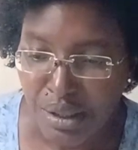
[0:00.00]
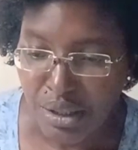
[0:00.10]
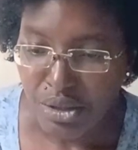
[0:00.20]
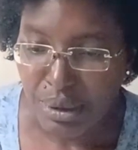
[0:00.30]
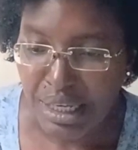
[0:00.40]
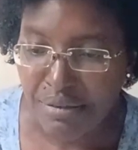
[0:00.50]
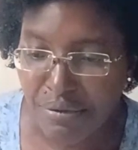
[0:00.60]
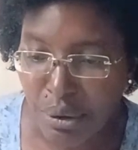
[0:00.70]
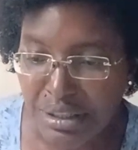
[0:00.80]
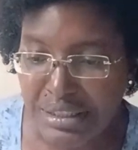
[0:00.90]
So again, it
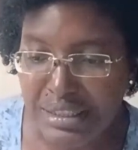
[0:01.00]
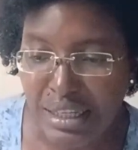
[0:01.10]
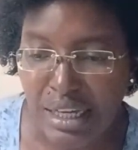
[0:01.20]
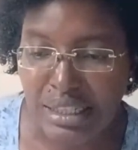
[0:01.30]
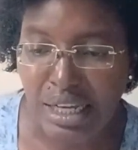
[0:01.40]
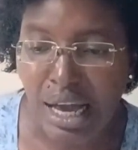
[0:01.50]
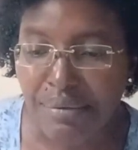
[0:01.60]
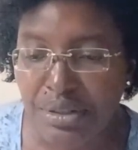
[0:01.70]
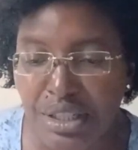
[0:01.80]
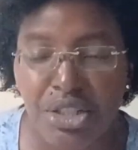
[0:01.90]
focuses on
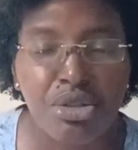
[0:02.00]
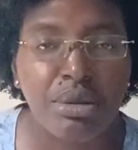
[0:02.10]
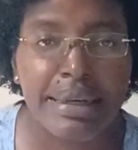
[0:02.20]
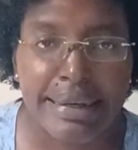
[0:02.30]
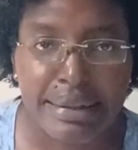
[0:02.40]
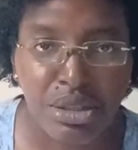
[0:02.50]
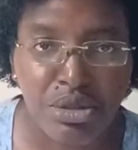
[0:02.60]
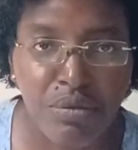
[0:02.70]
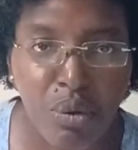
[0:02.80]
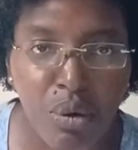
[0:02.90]
conversational English
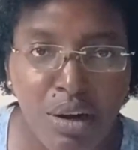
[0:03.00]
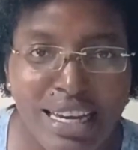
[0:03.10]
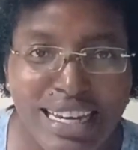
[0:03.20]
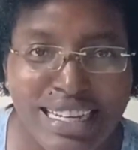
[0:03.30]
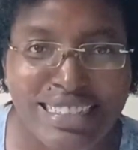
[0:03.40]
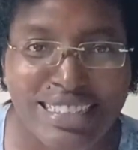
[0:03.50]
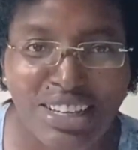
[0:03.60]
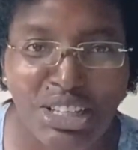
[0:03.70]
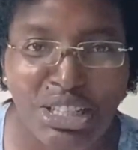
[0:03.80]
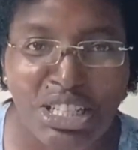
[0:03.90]
for
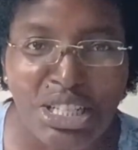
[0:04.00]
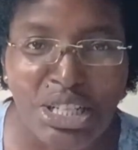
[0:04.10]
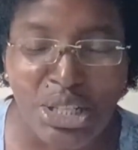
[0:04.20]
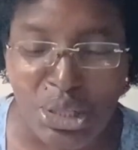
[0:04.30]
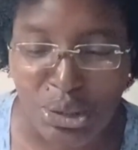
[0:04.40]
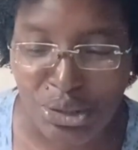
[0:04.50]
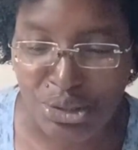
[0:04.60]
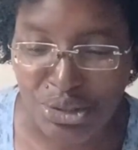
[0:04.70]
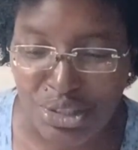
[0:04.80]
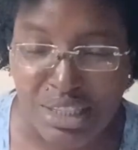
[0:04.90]
ESL
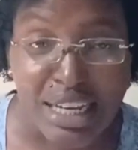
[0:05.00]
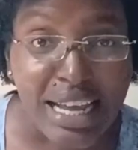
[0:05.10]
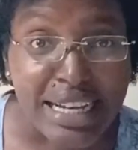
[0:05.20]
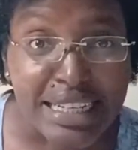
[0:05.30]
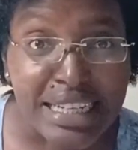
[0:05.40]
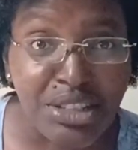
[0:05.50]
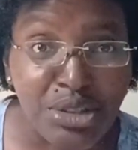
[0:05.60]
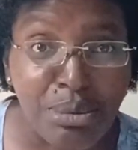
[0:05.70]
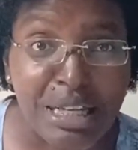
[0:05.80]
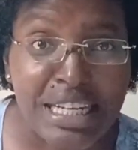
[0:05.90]
learners and at an
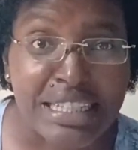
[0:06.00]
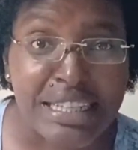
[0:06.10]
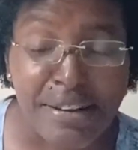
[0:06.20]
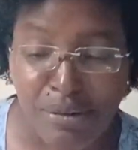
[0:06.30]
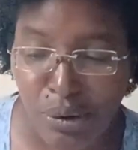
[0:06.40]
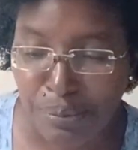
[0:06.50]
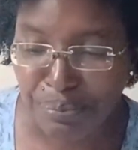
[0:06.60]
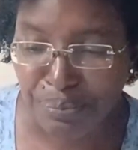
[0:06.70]
intermediate level.